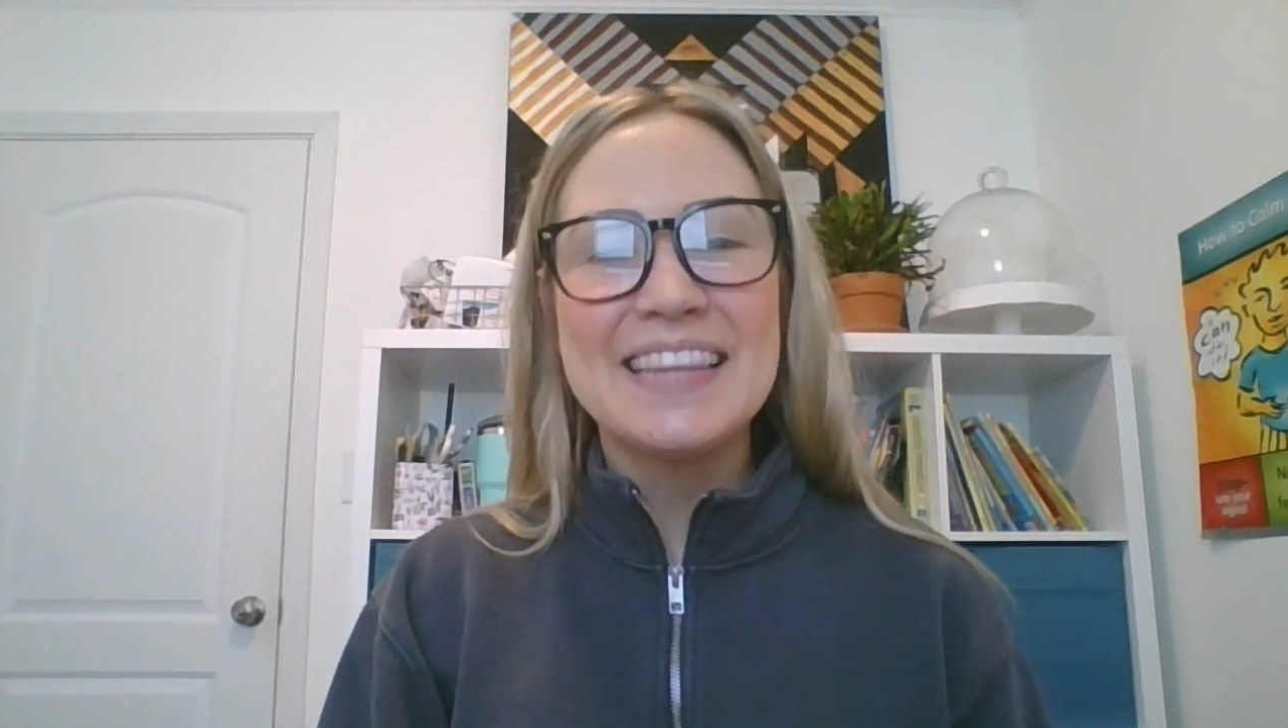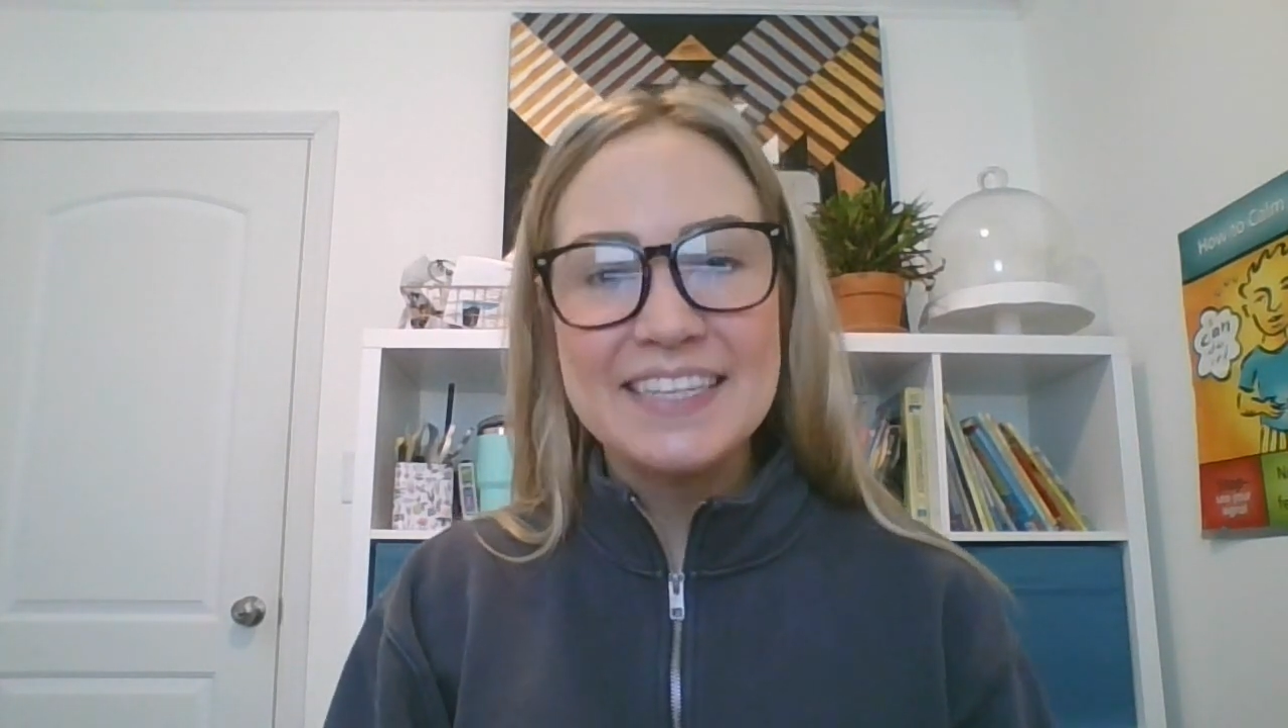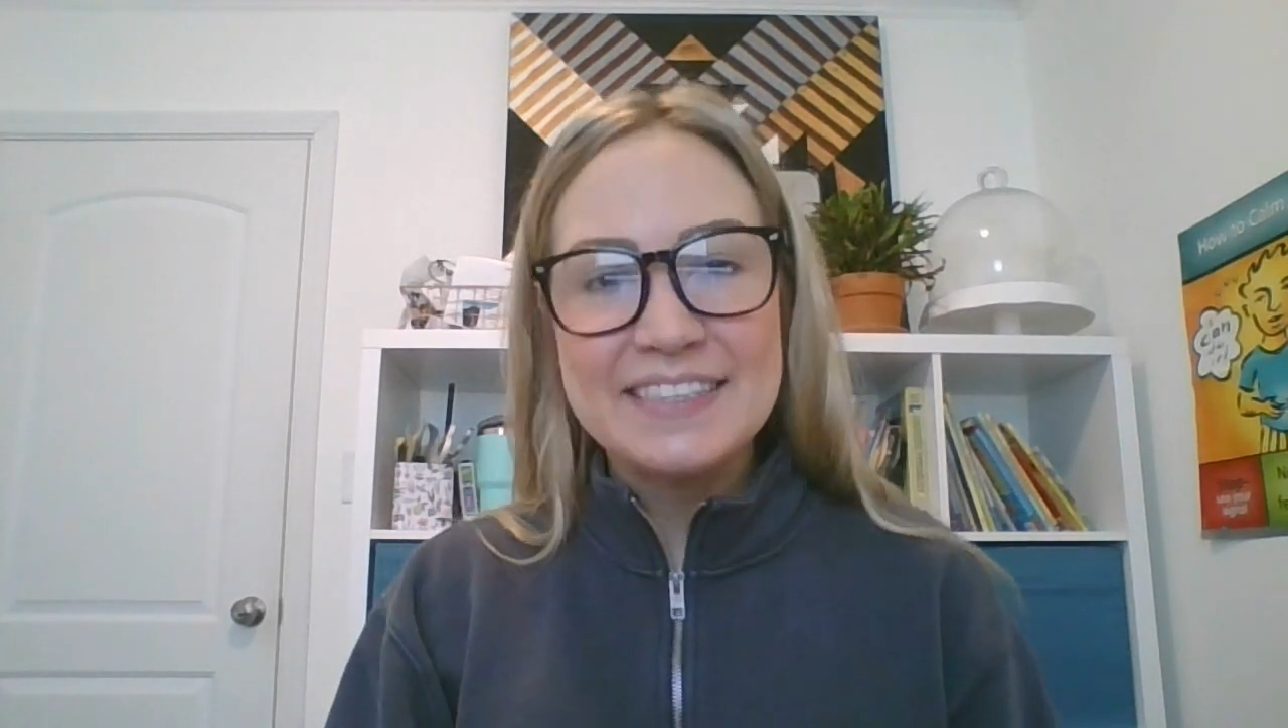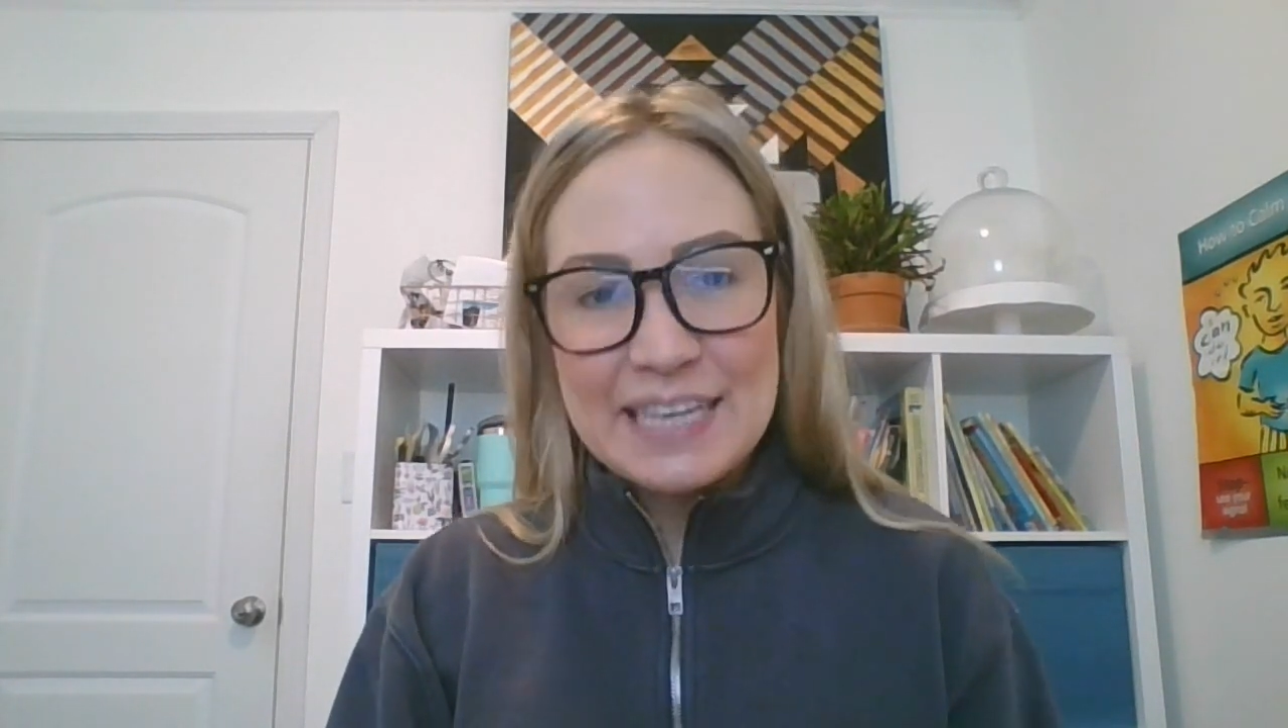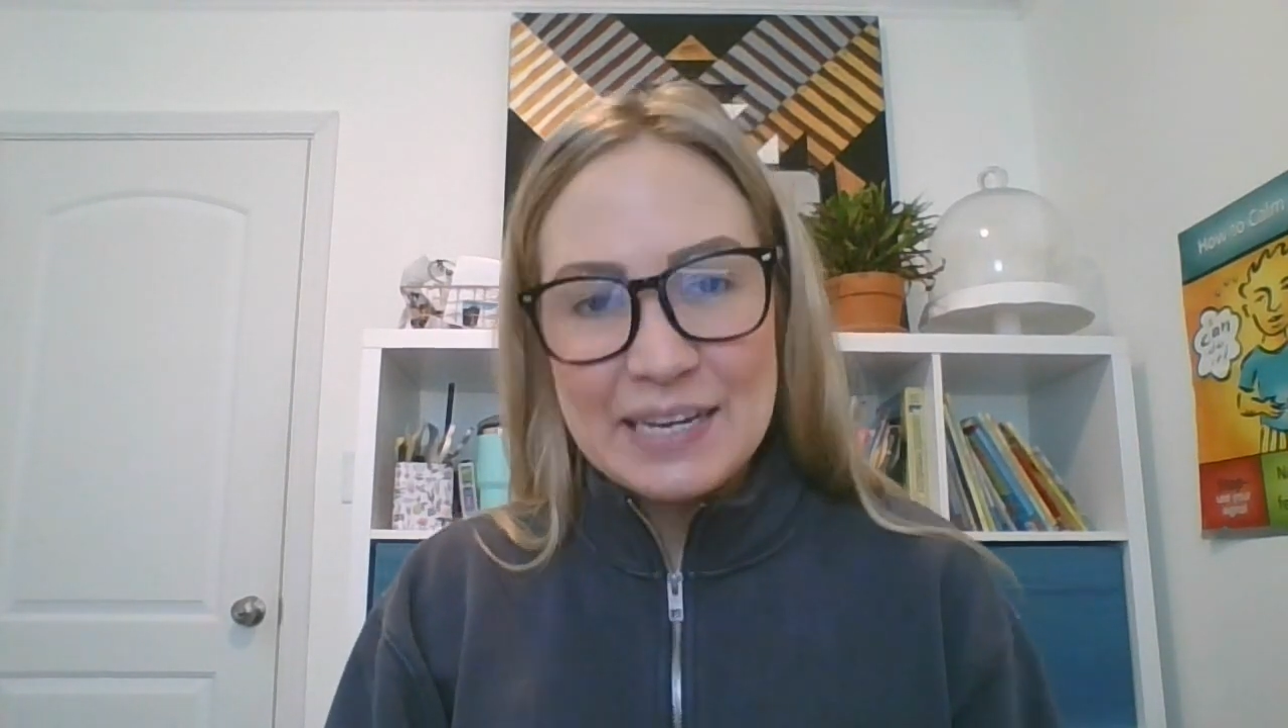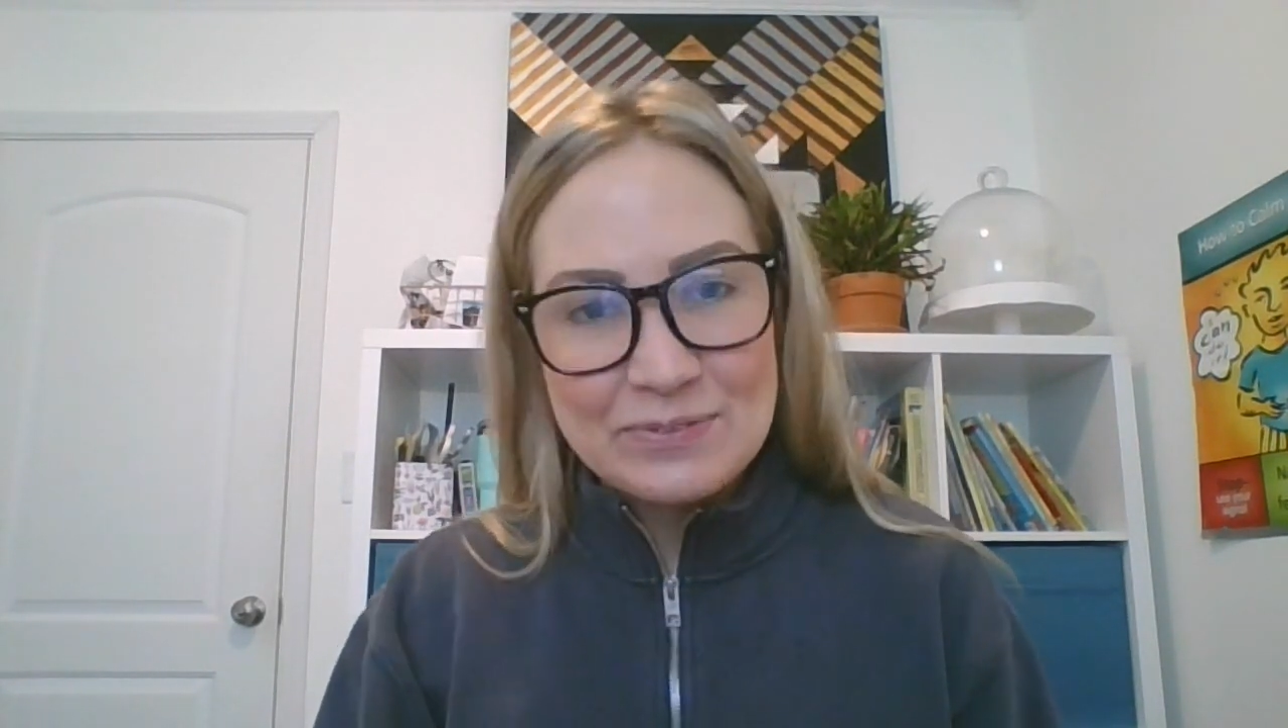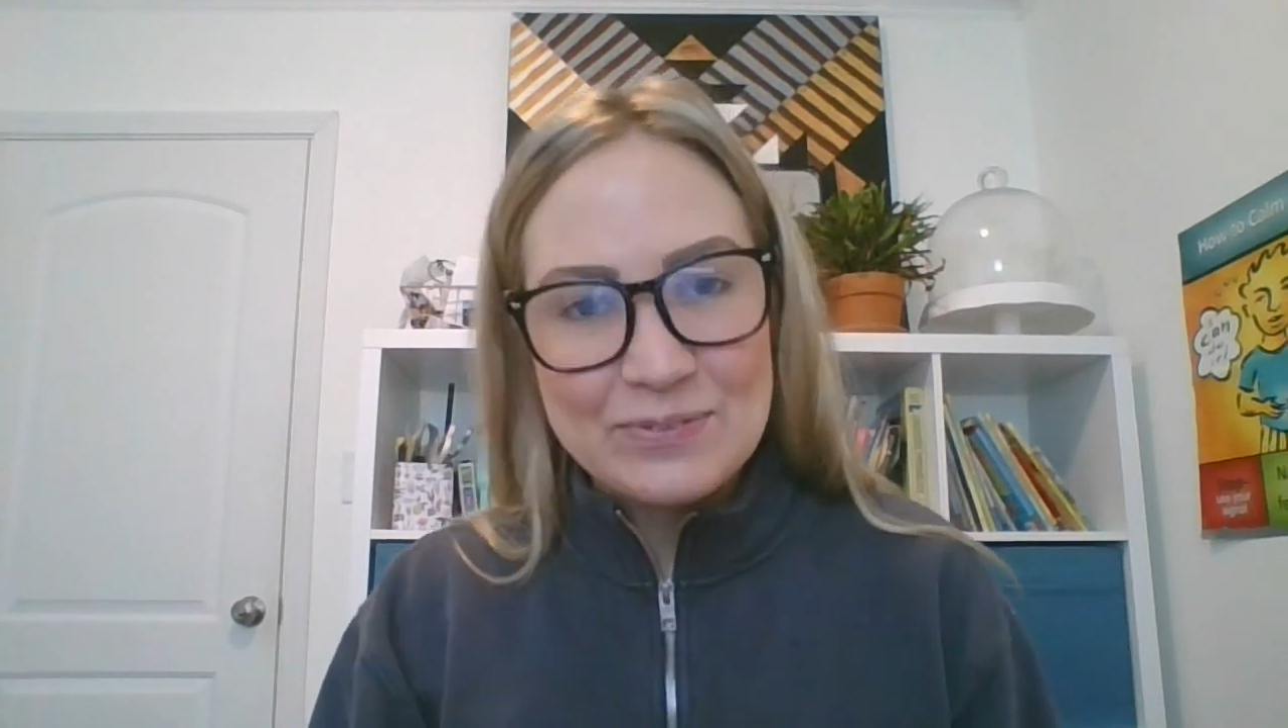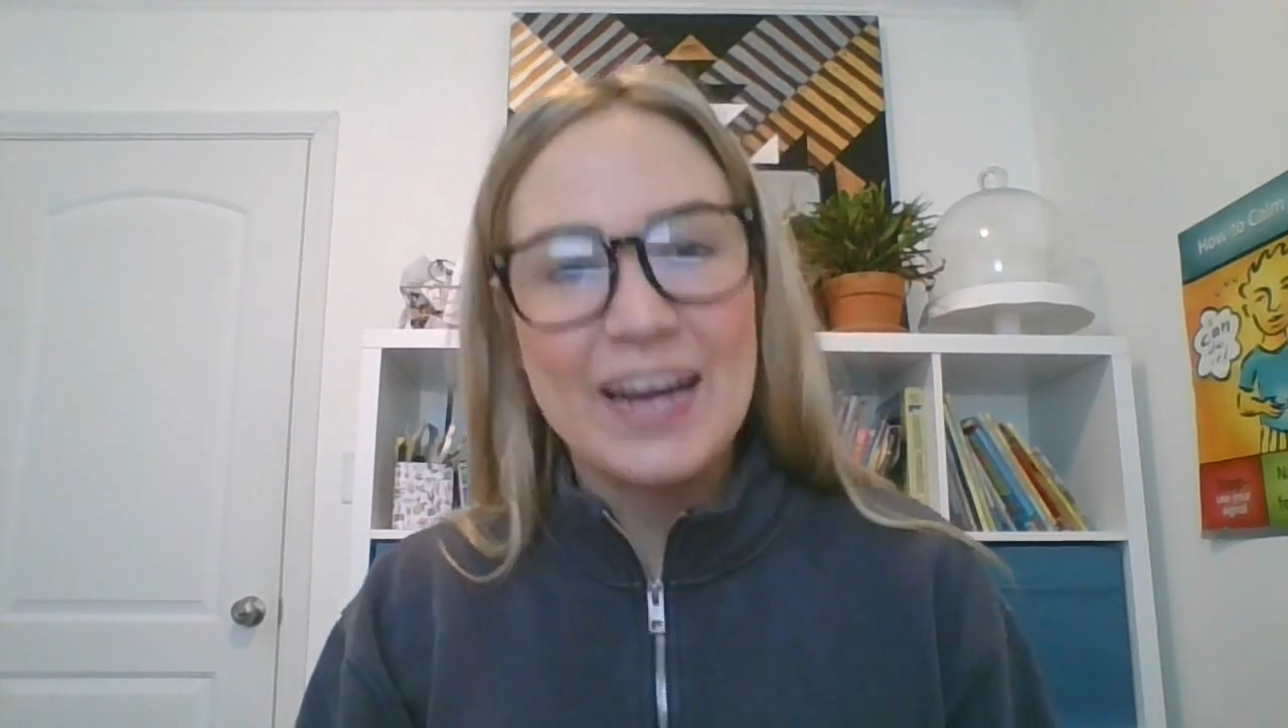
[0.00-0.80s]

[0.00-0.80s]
Let's get